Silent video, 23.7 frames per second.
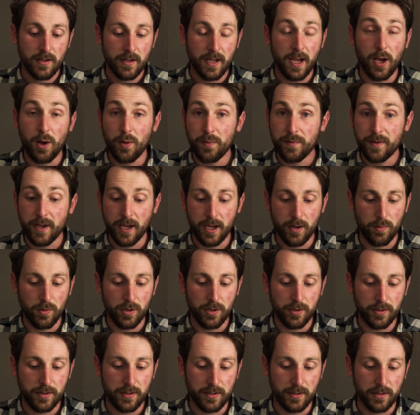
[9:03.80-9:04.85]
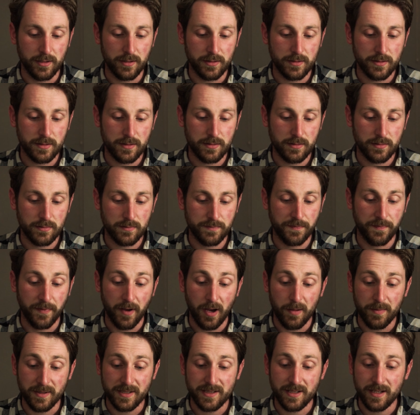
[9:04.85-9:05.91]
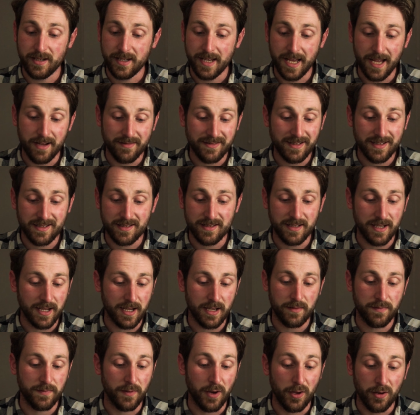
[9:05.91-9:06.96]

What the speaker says: Healthcare workers, pharmacy counter staff,